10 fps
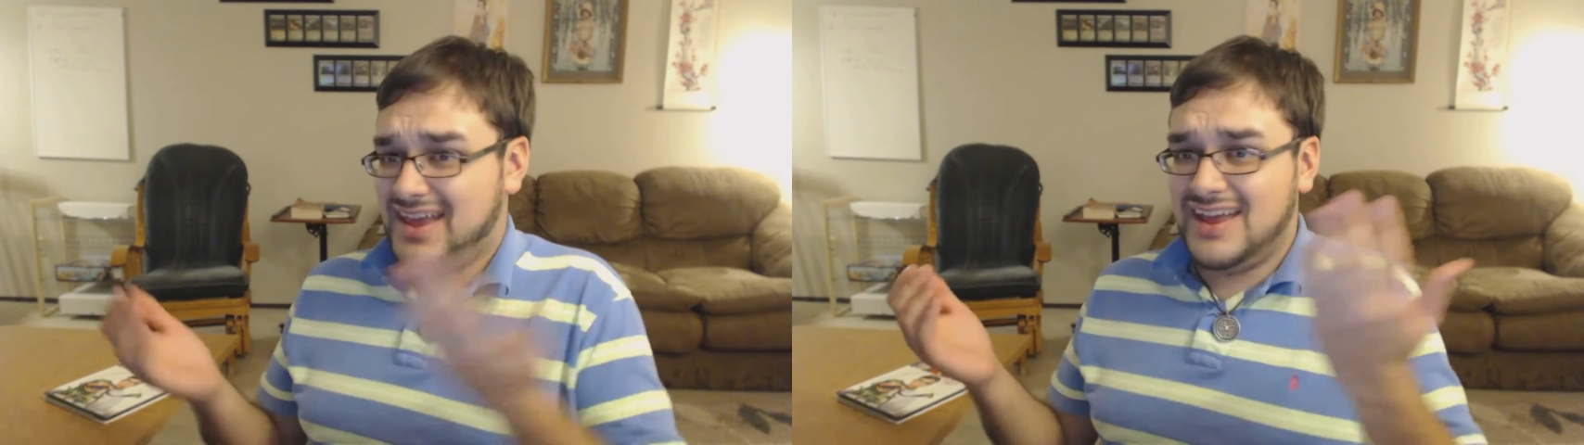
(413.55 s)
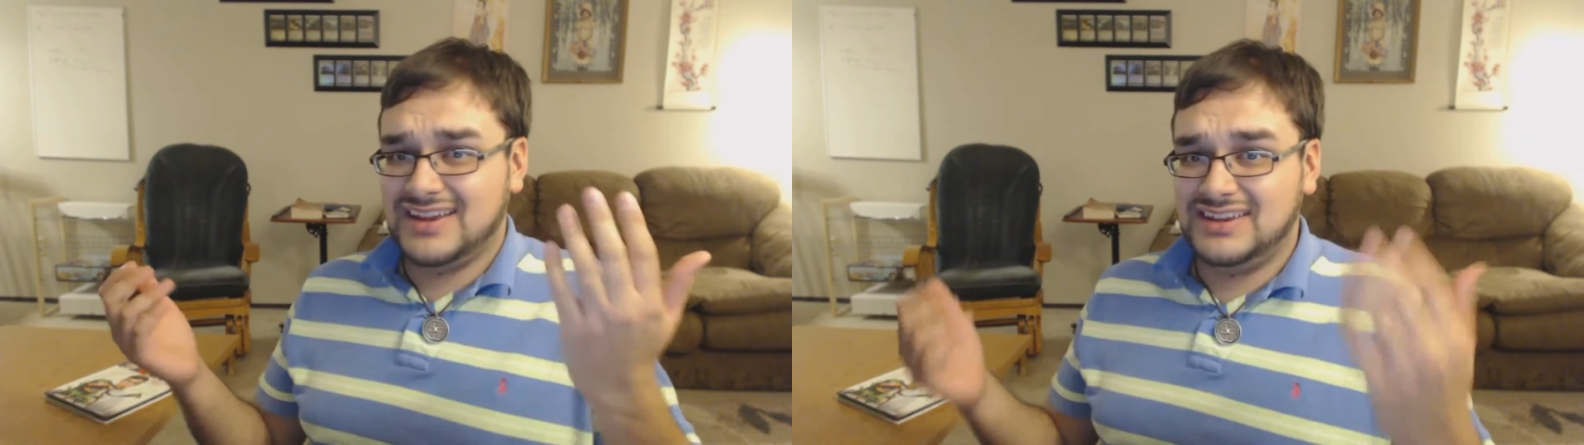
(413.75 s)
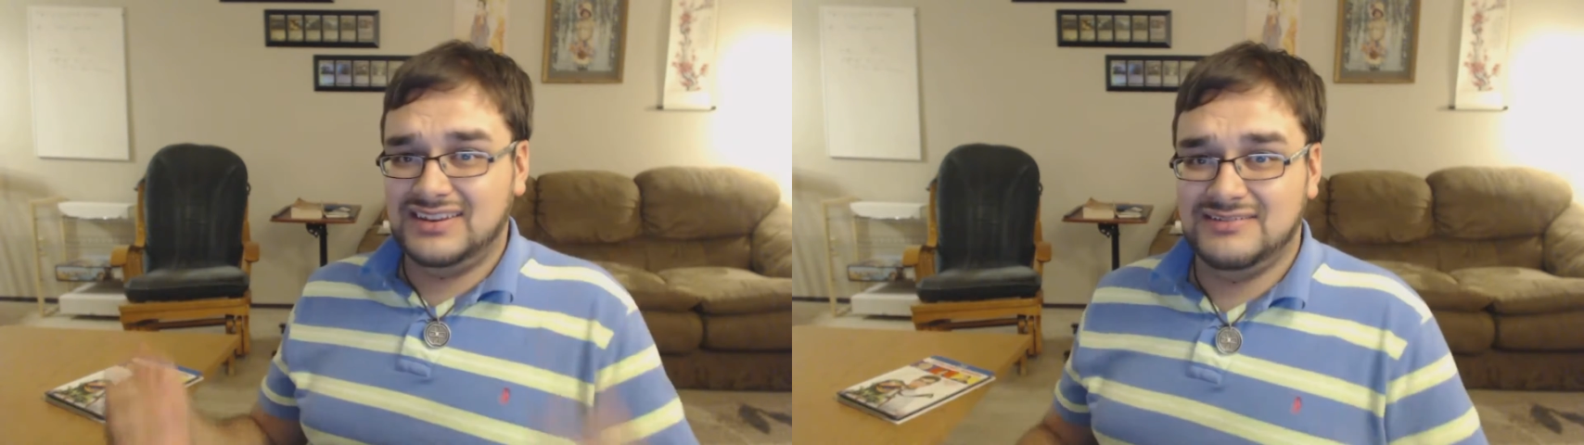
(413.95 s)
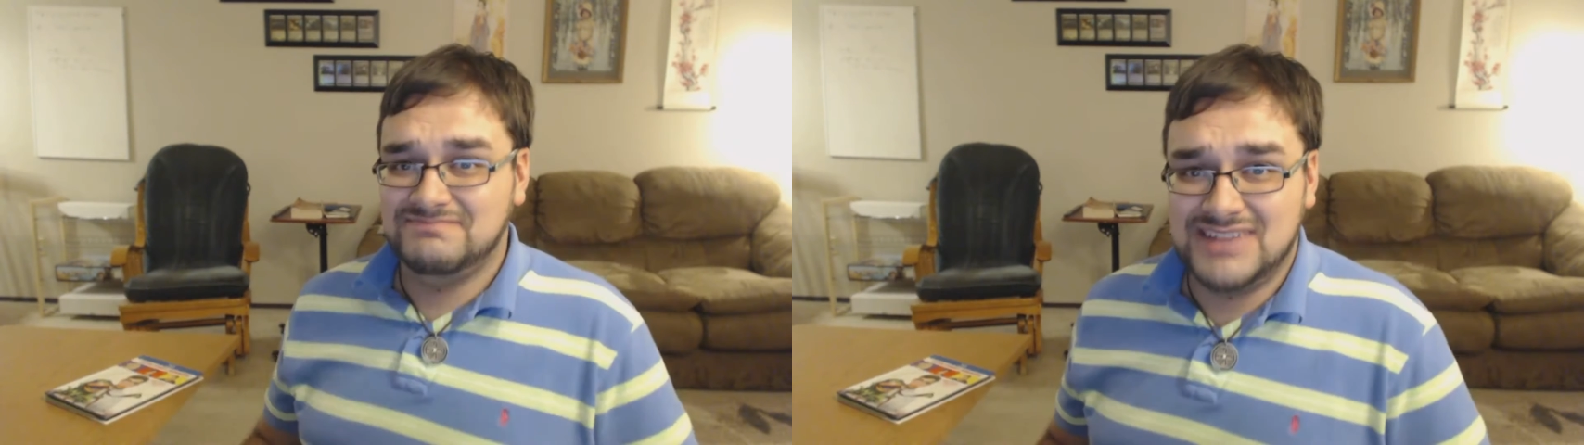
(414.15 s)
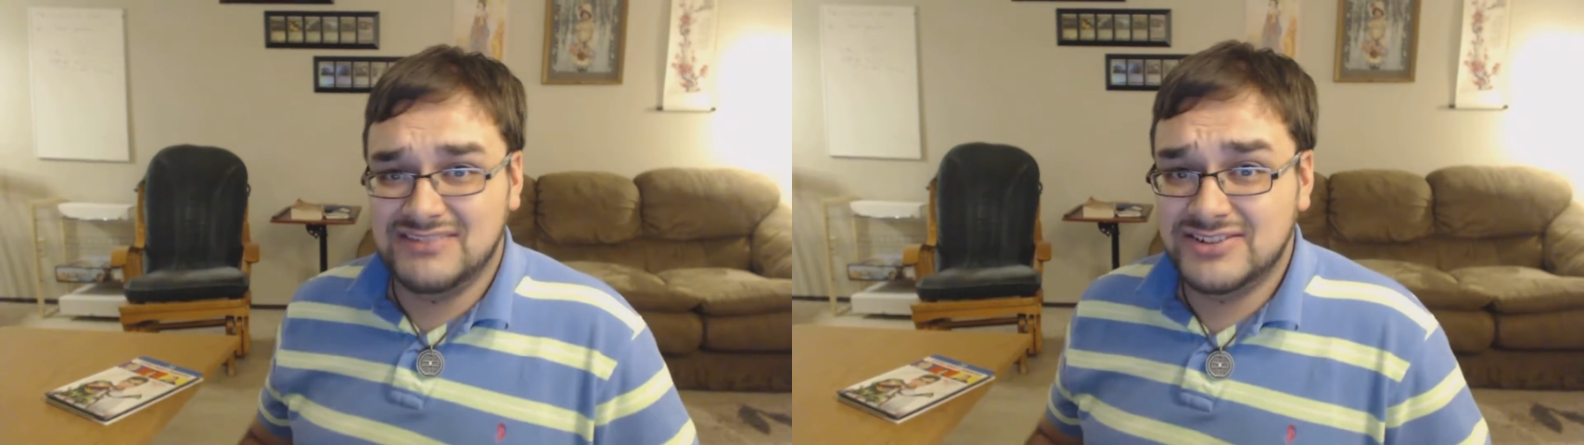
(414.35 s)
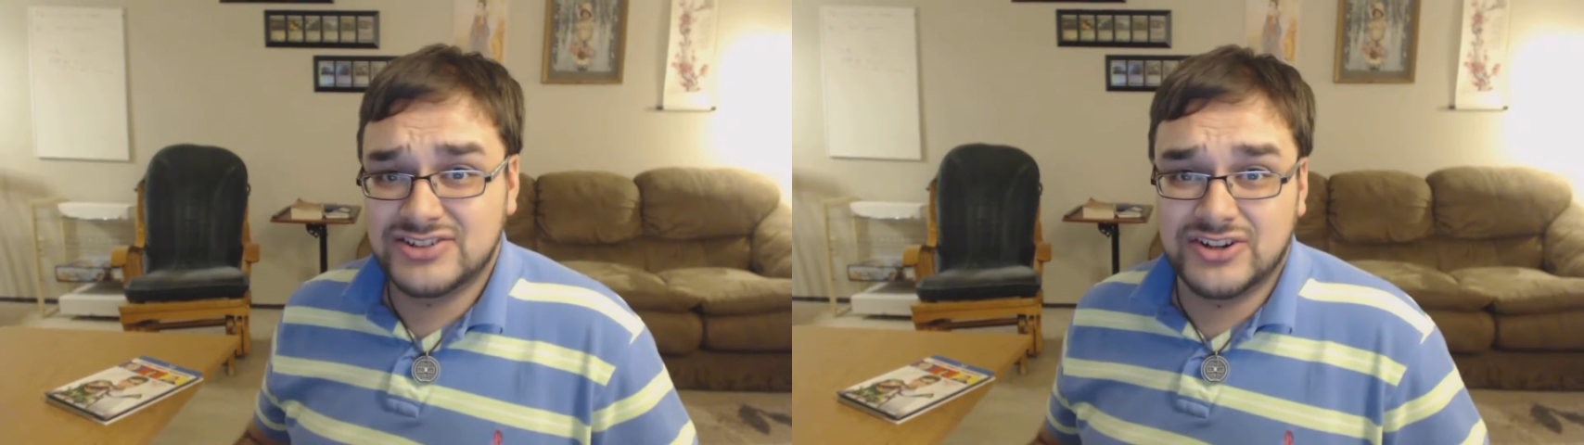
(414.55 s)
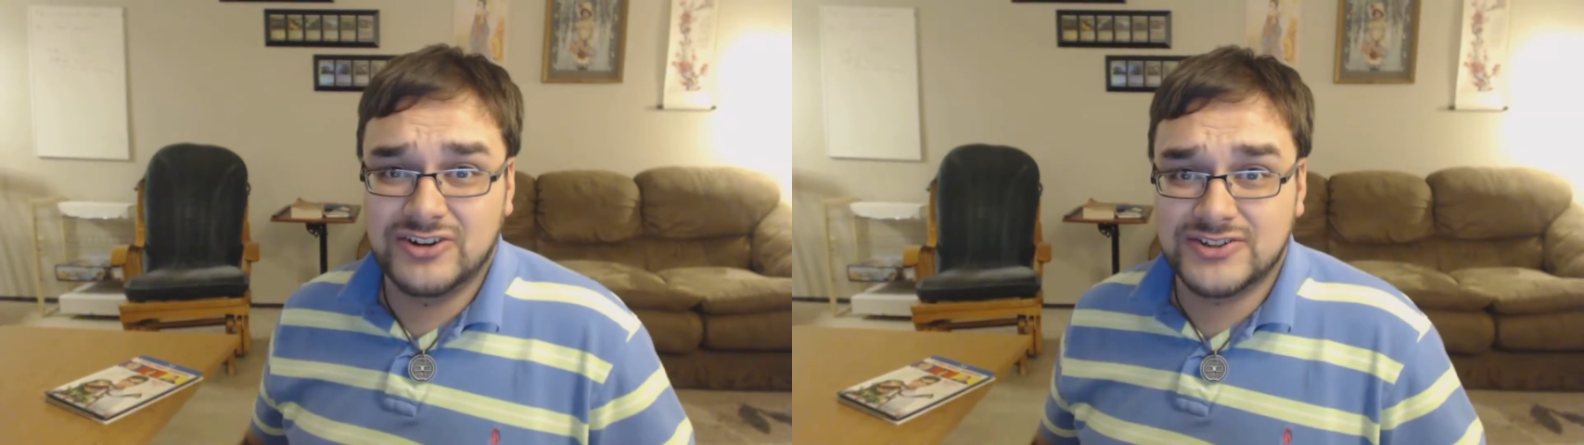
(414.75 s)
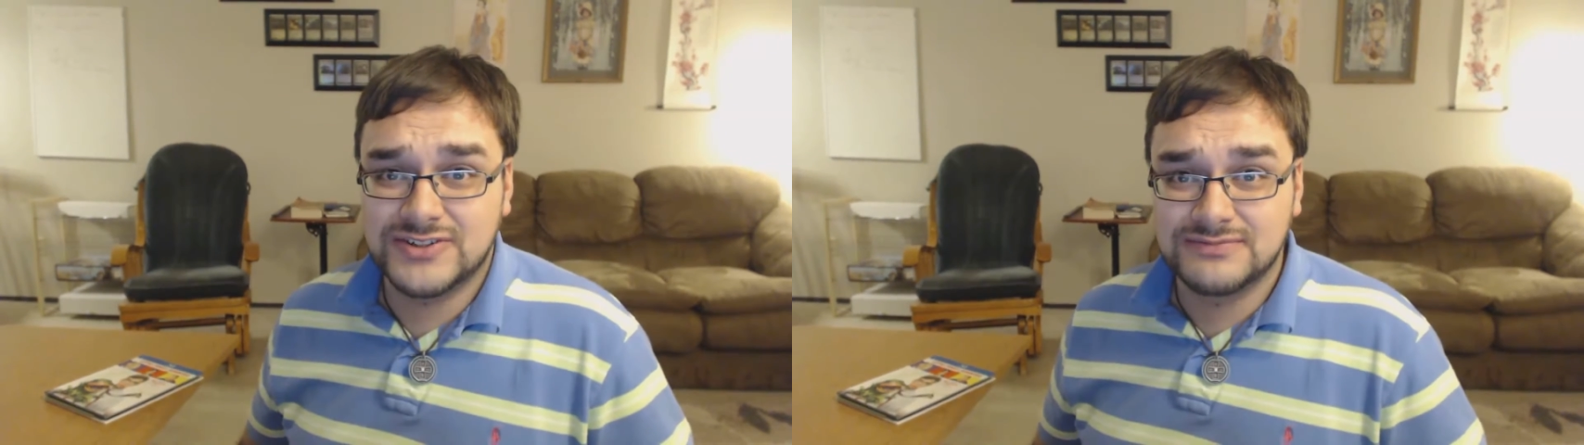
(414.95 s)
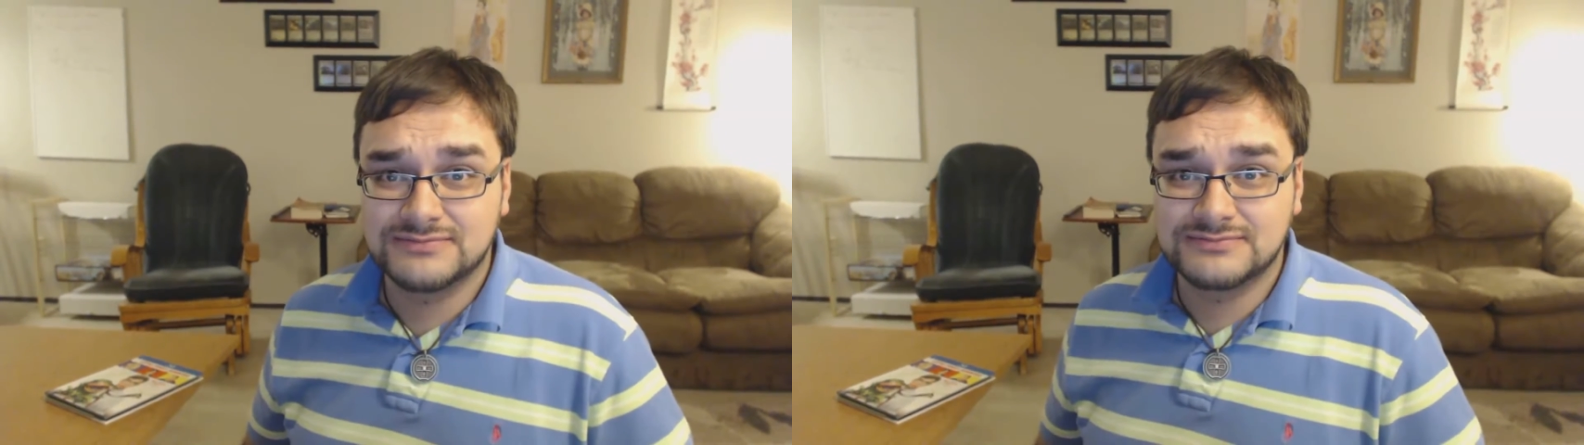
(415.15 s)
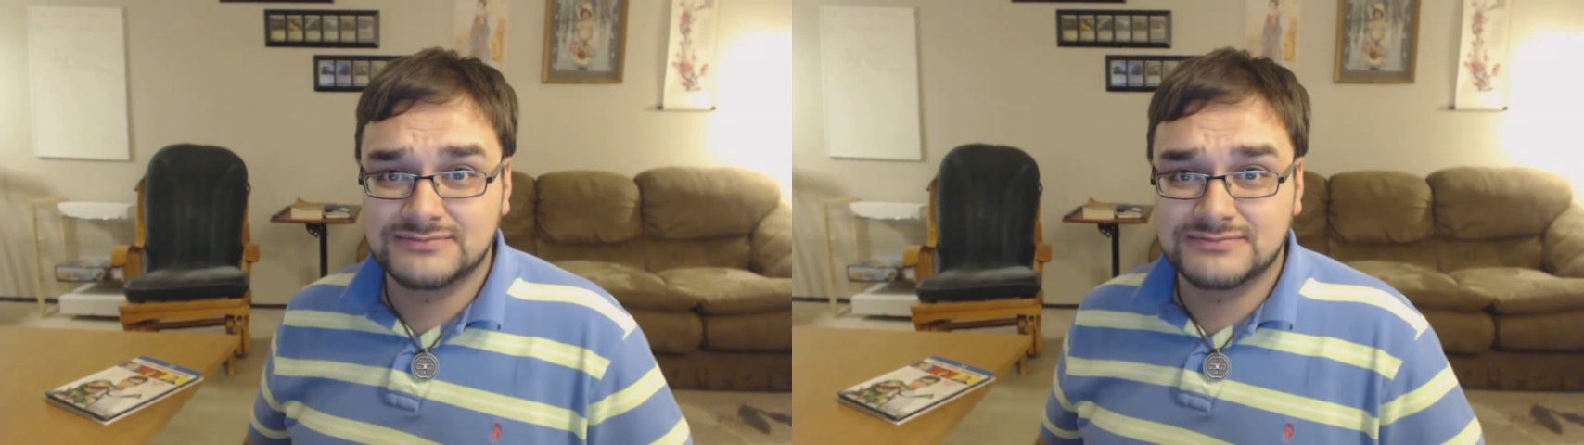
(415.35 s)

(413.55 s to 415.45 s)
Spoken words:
heck, even church.